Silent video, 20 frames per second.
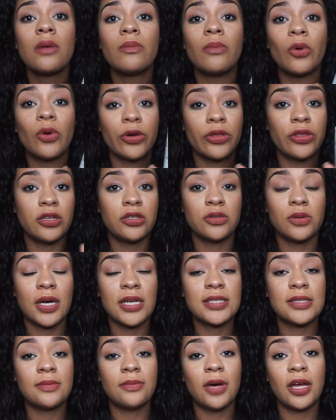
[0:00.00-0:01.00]
more than
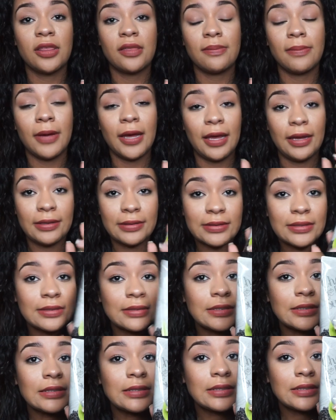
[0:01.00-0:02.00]
twice a month, but
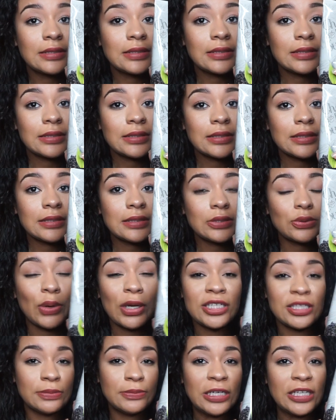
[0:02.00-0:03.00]

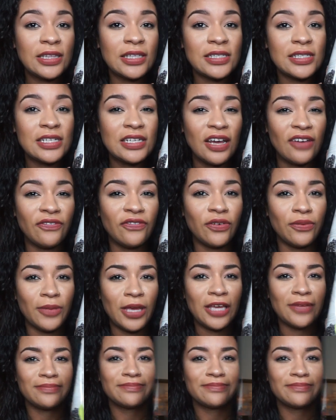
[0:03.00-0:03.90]
twice a month is enough for me.